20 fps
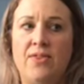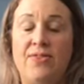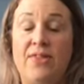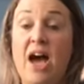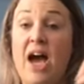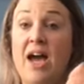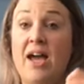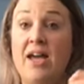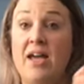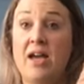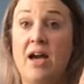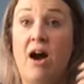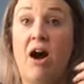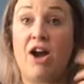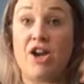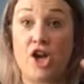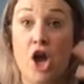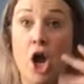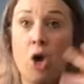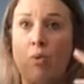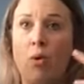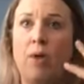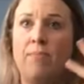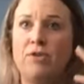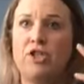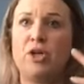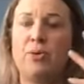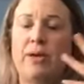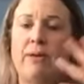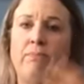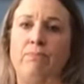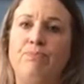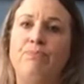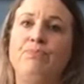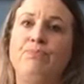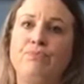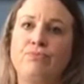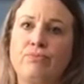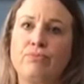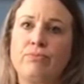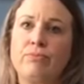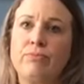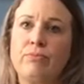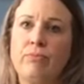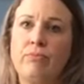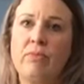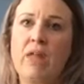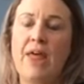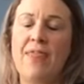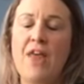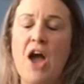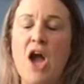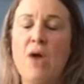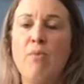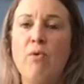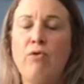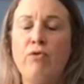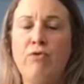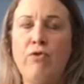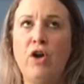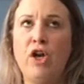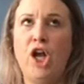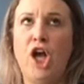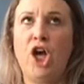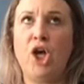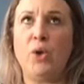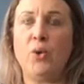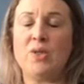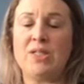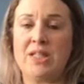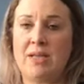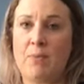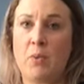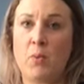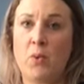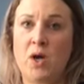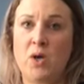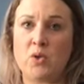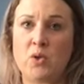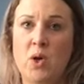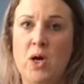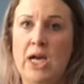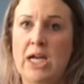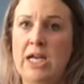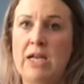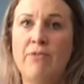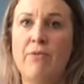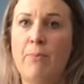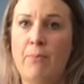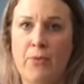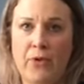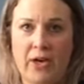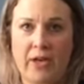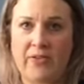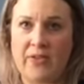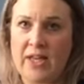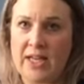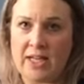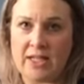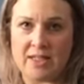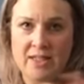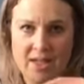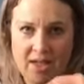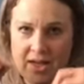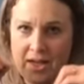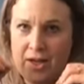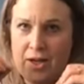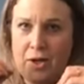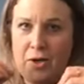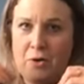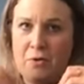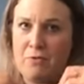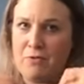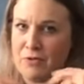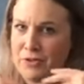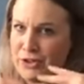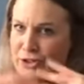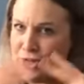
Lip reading: that I know what I'm doing, that I will follow Slimming World, or I live and breathe it, for